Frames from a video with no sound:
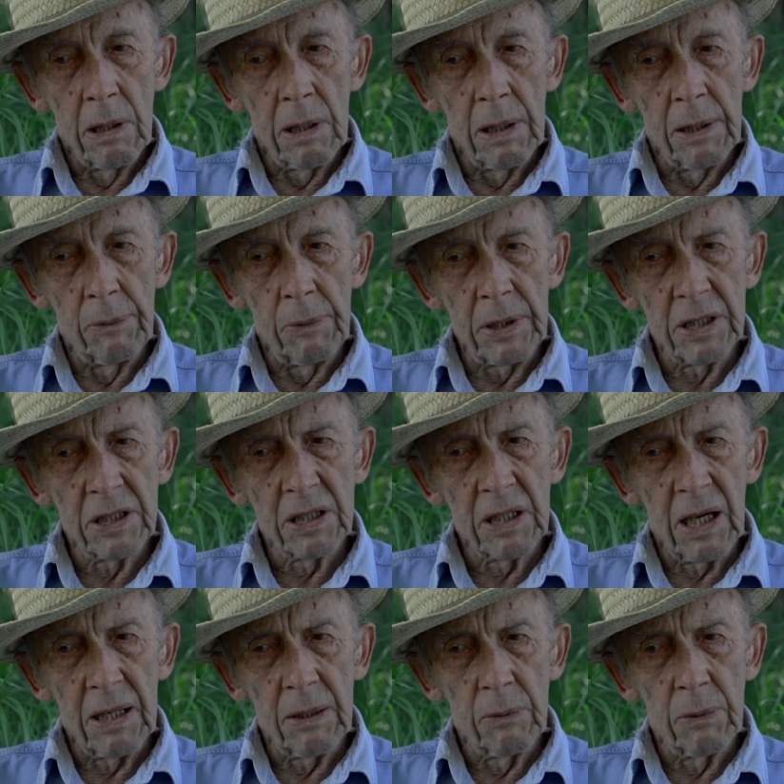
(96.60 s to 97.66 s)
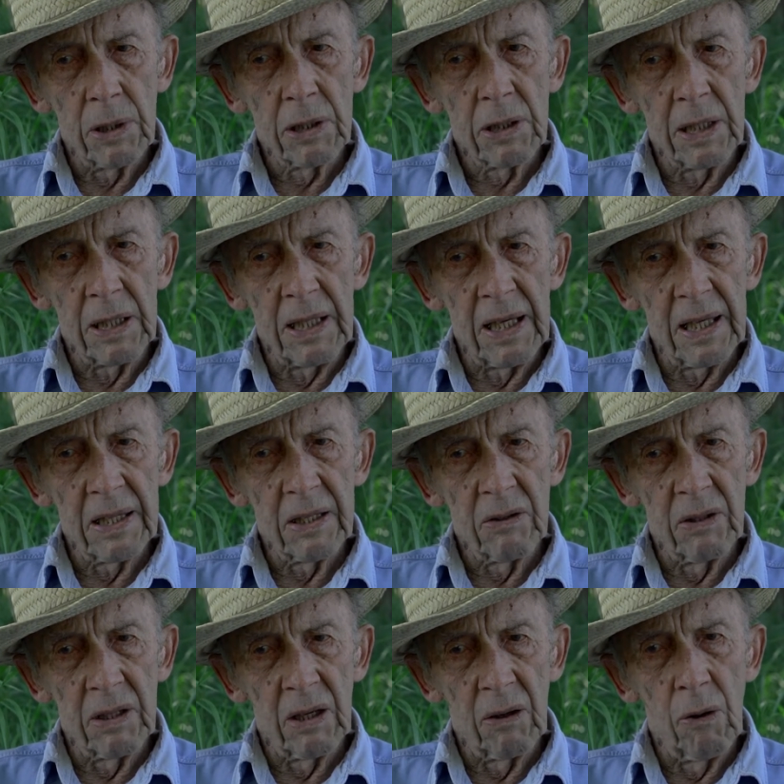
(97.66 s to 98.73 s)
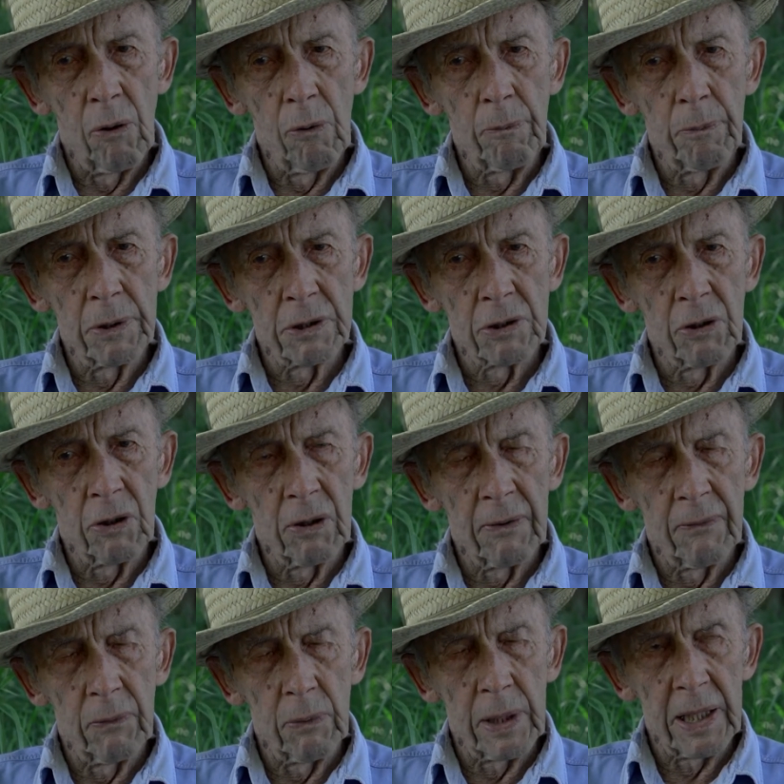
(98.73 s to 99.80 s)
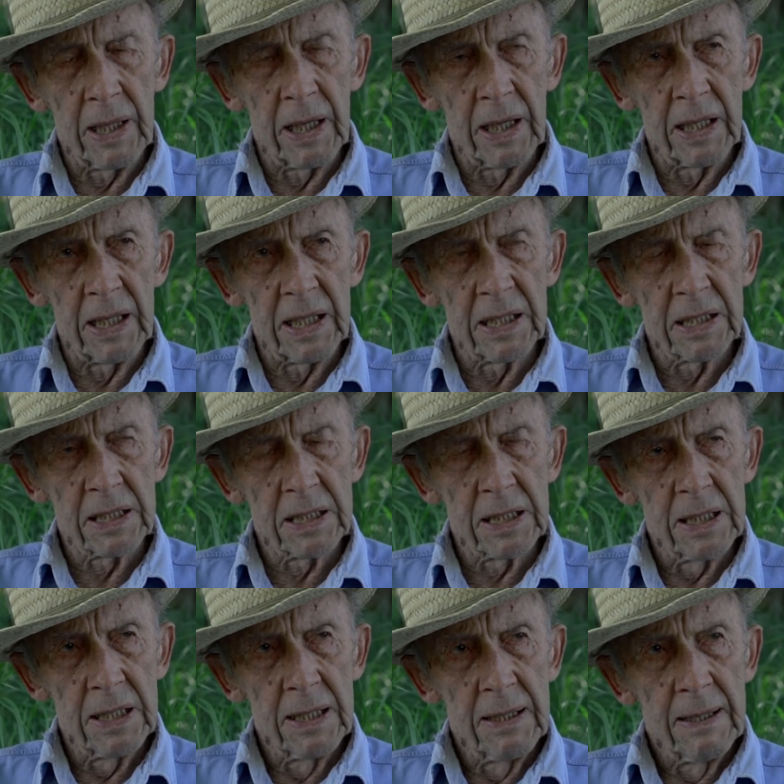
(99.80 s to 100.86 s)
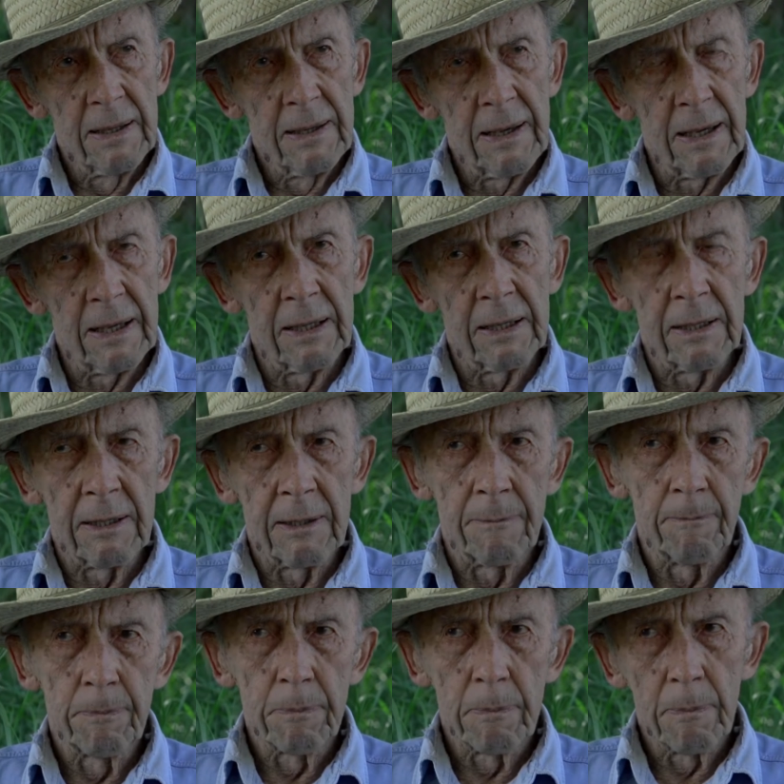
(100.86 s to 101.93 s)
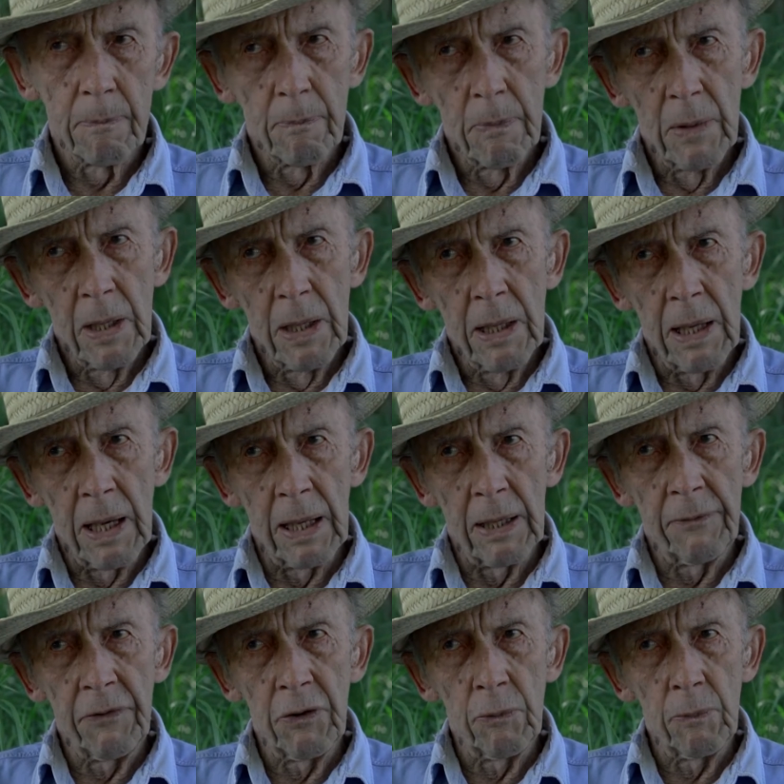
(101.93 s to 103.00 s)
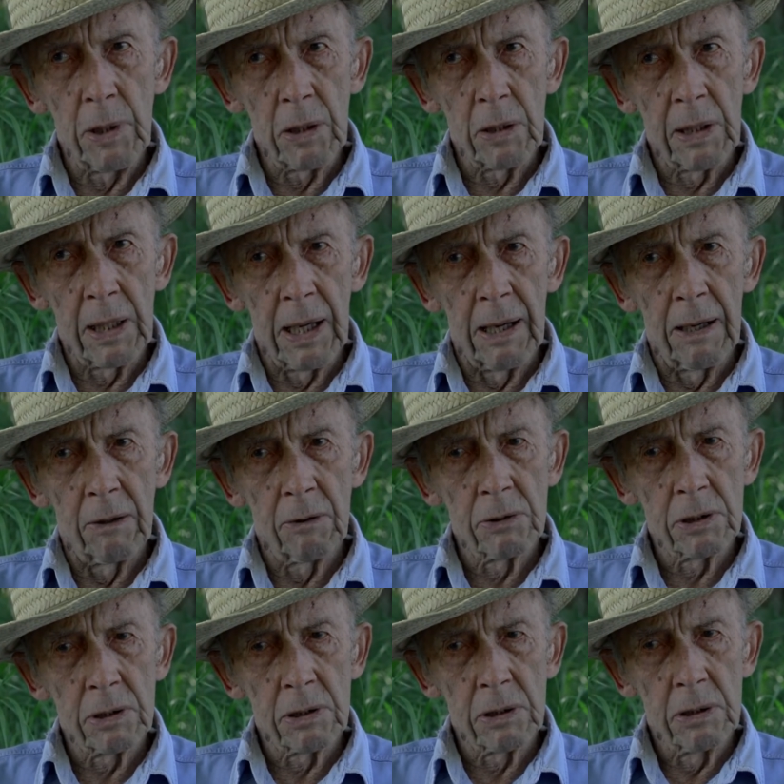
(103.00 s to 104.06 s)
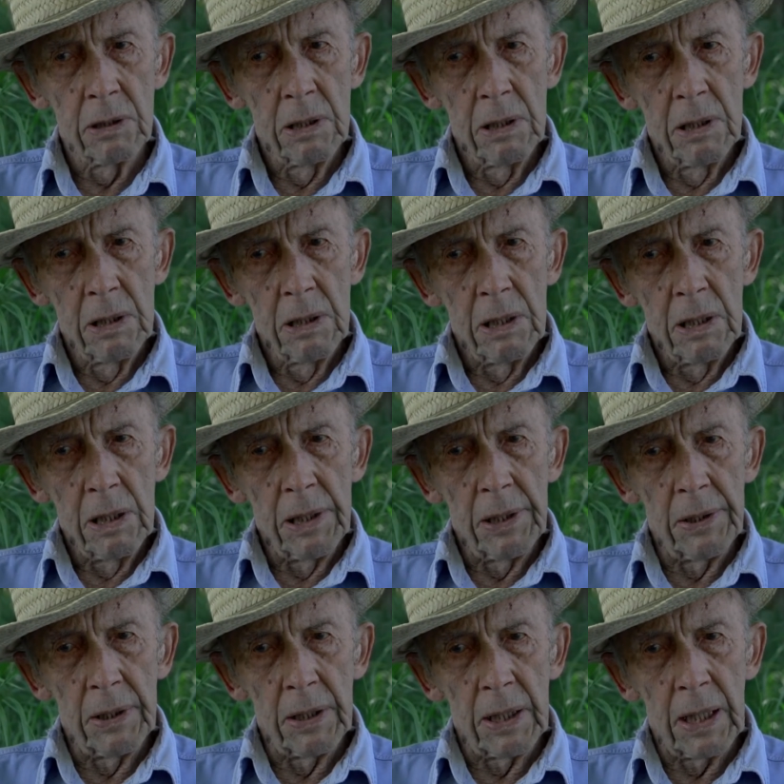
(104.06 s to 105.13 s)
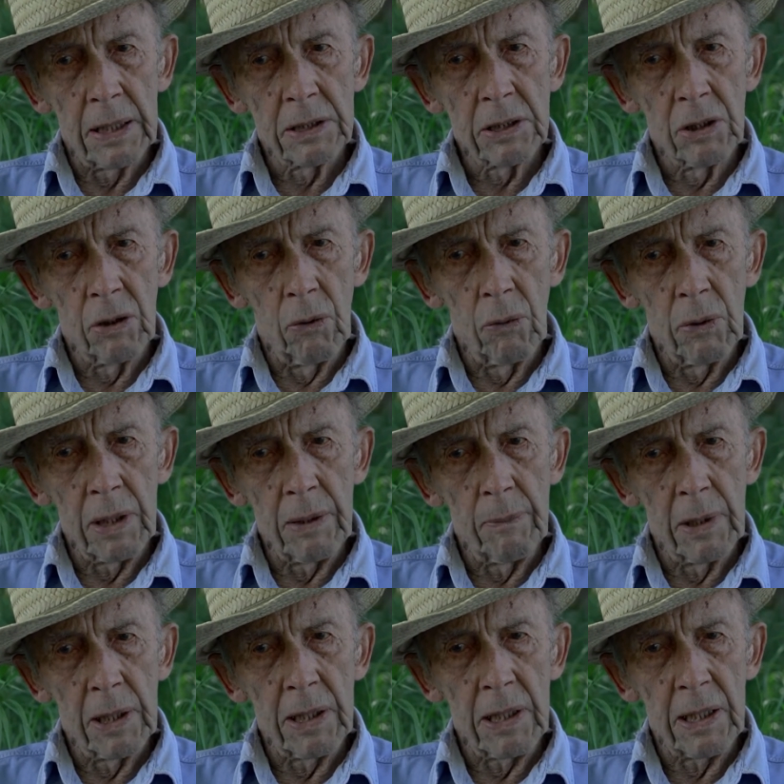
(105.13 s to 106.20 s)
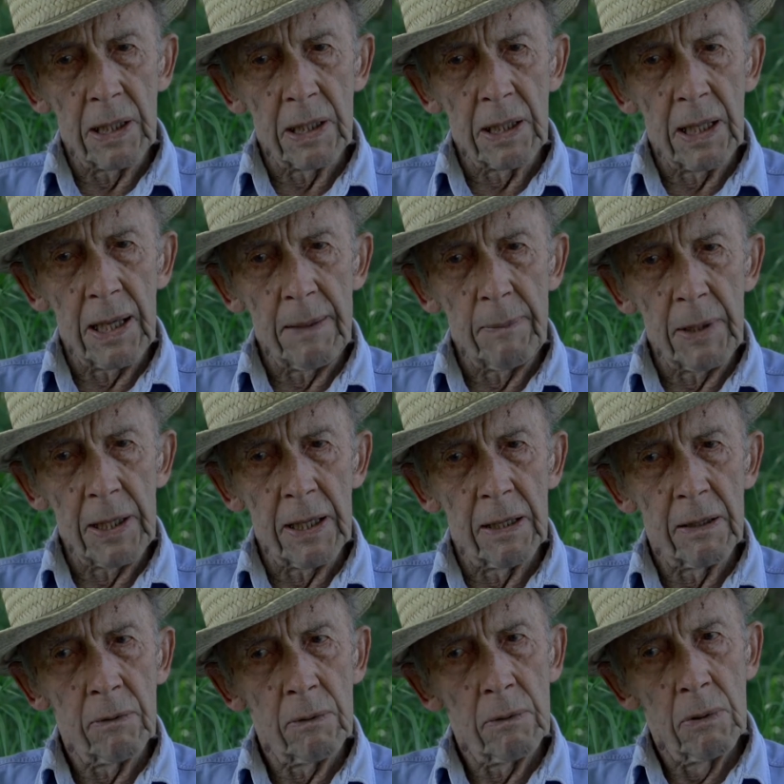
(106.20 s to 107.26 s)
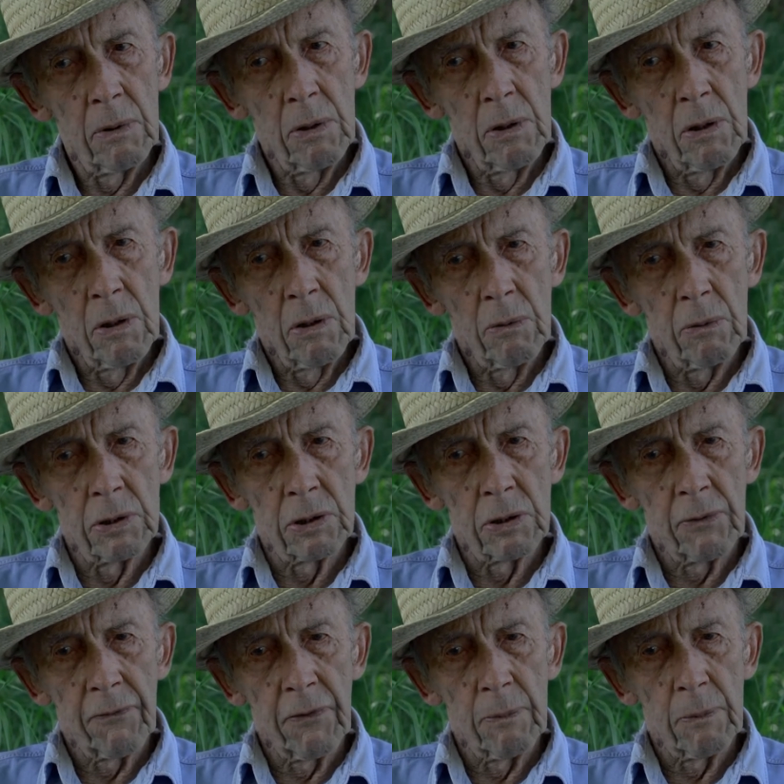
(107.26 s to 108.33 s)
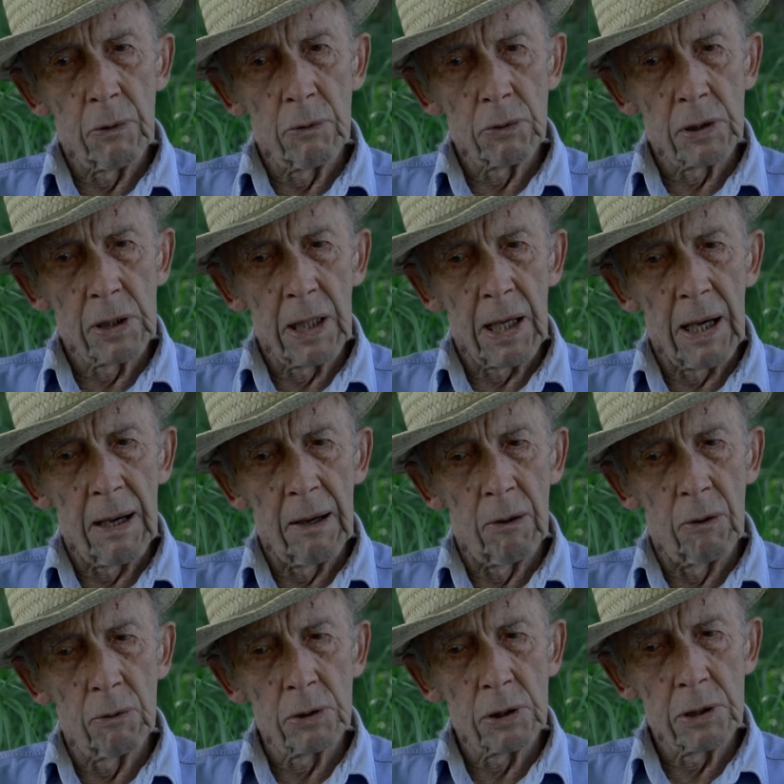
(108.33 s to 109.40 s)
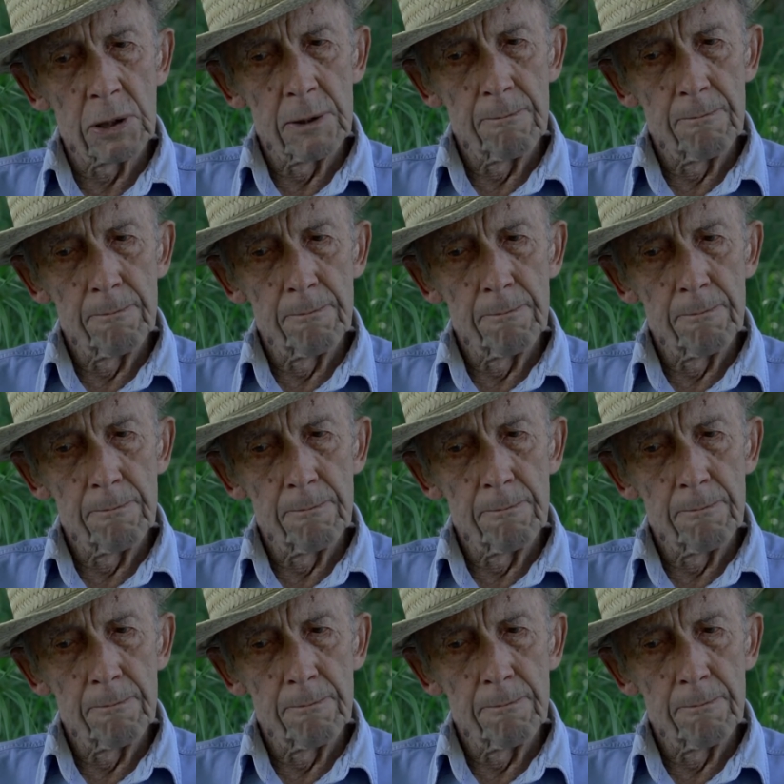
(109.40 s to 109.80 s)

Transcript: And we just kind of worked together in a hopeless sort of way, I guess, and uh, had a few milk cows, and that's the only money that came in was from those cows.